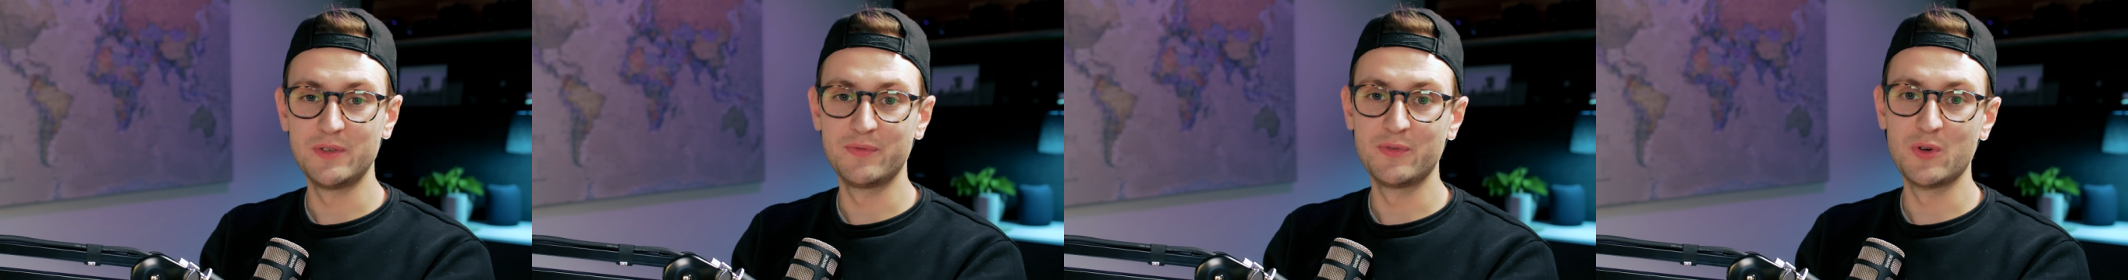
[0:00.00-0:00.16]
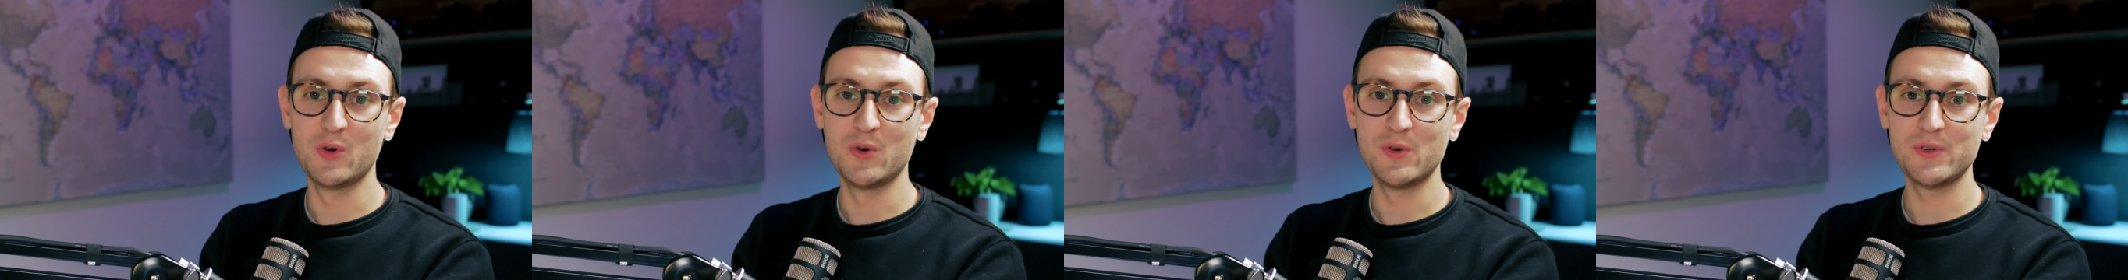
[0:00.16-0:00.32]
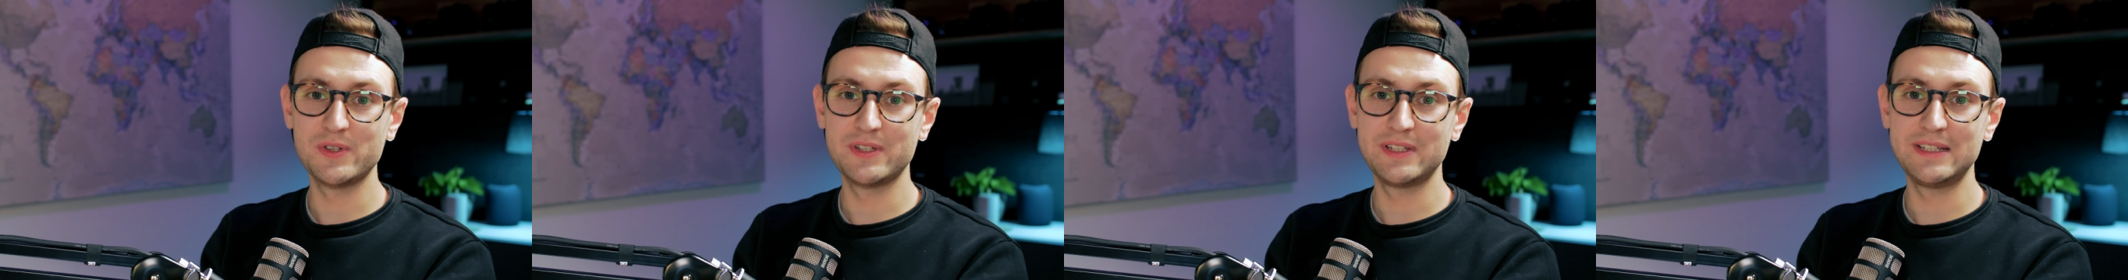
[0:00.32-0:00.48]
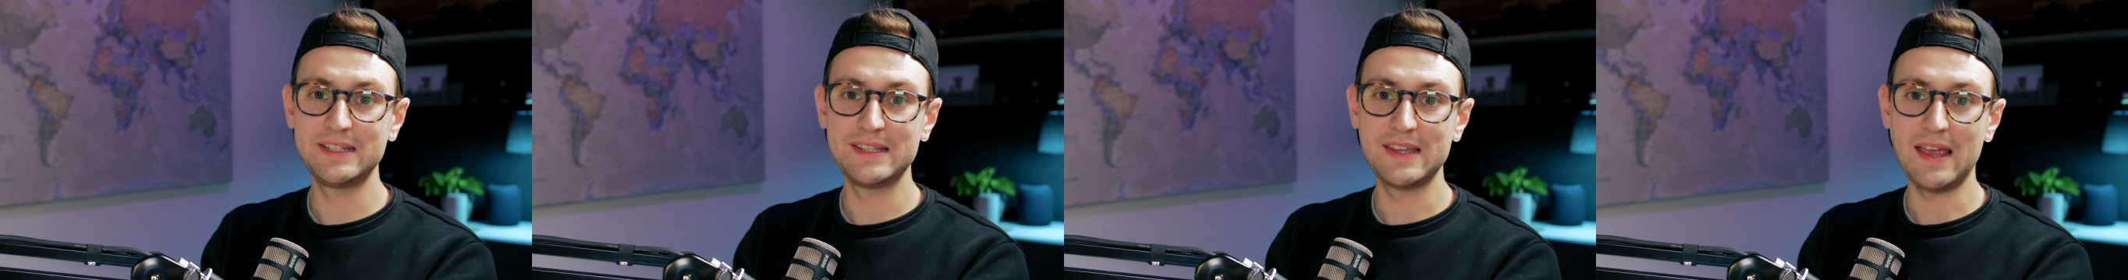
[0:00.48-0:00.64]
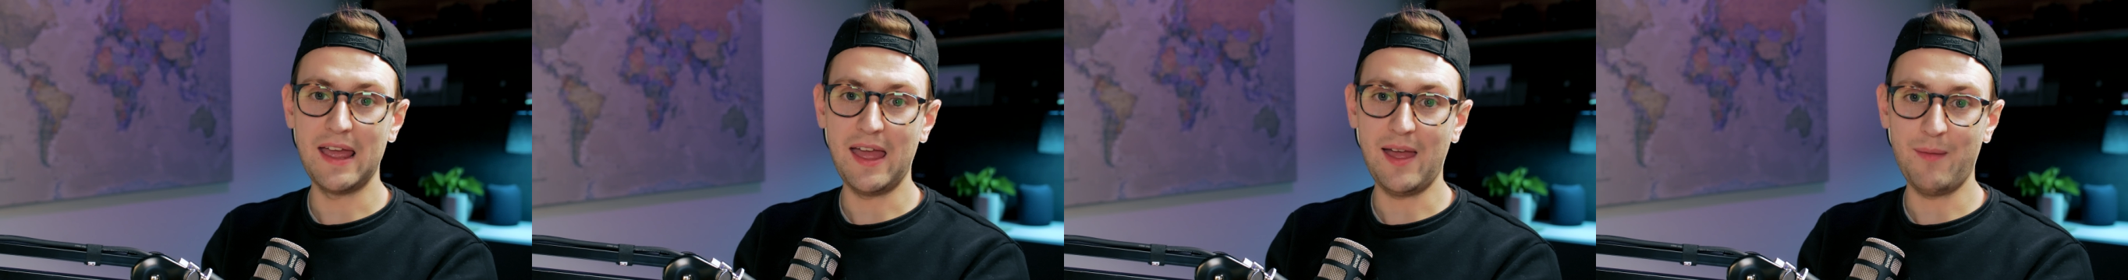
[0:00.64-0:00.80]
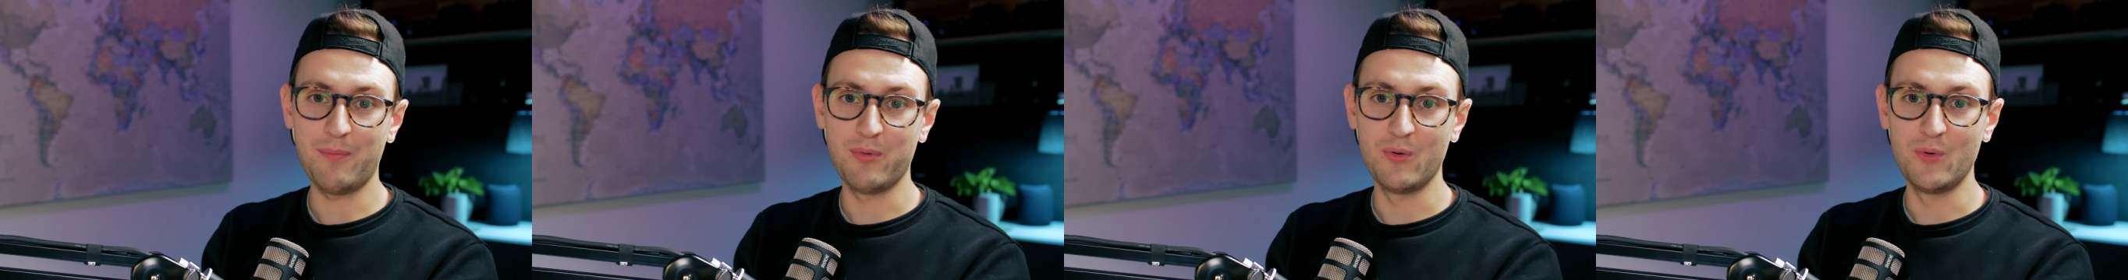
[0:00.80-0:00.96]
of course is
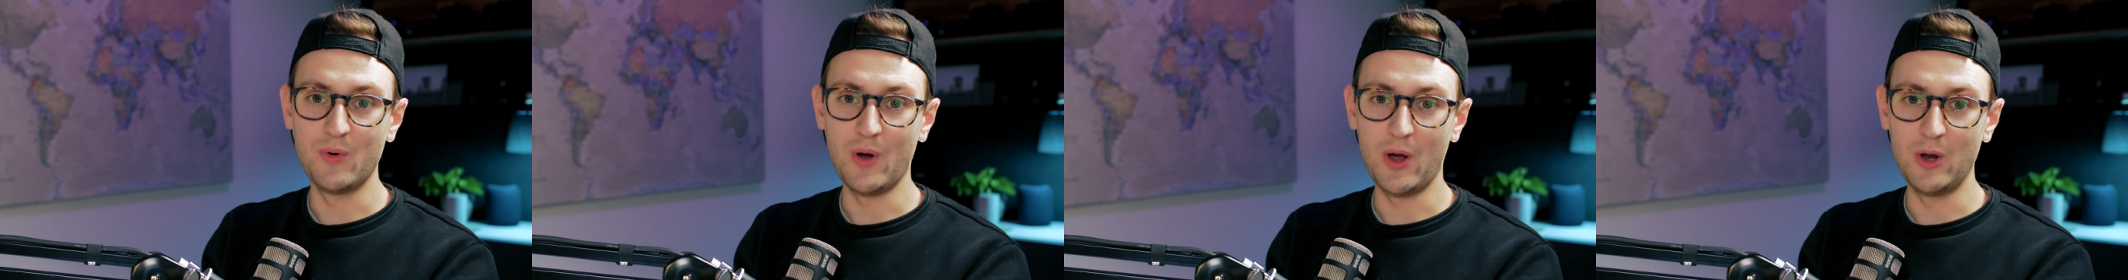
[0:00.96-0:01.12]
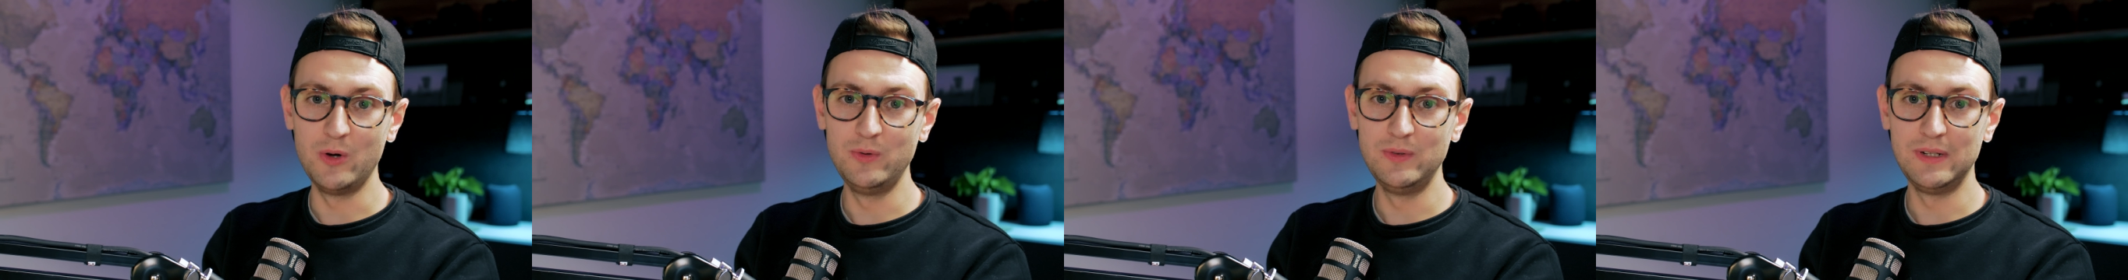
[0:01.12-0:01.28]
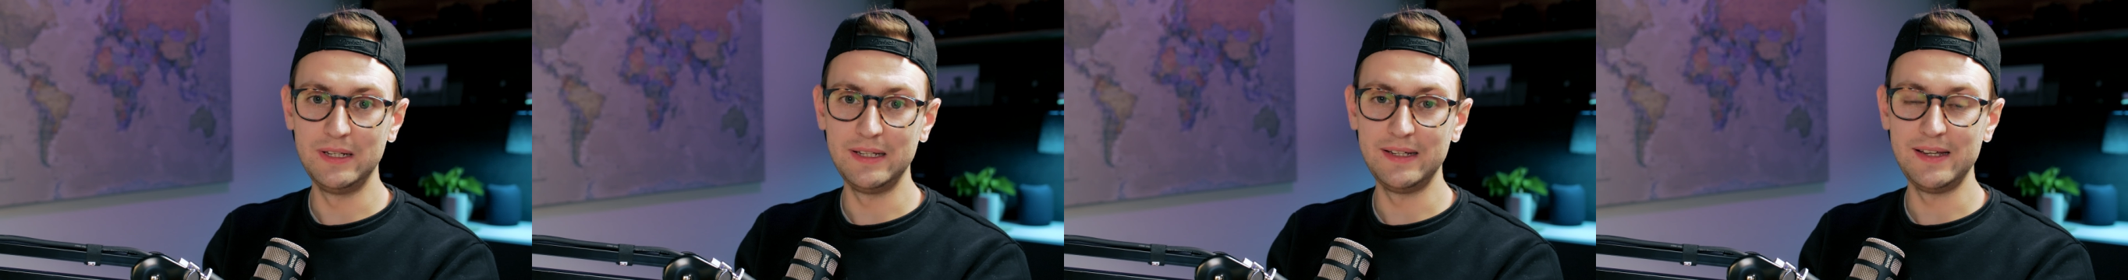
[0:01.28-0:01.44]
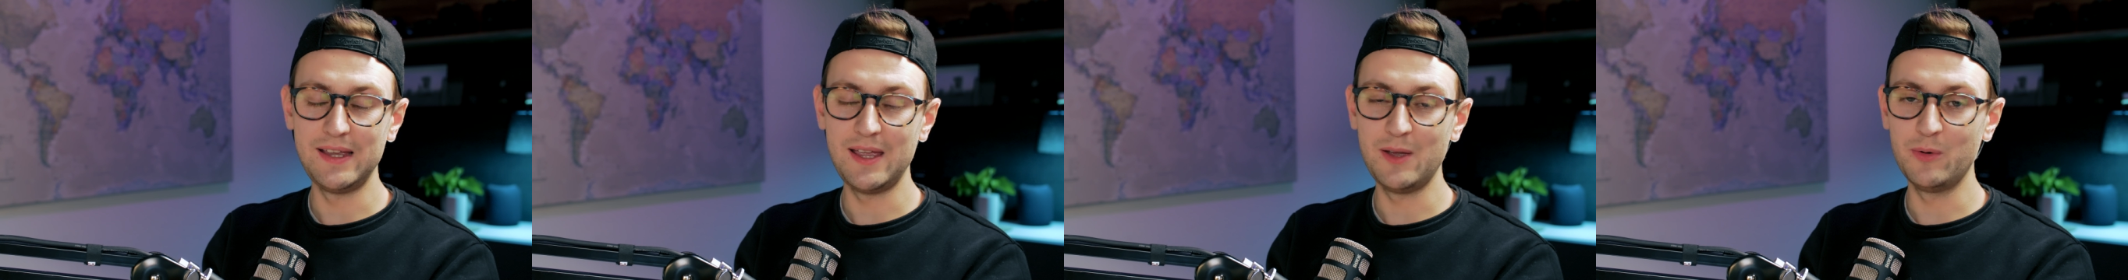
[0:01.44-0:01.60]
Apple only.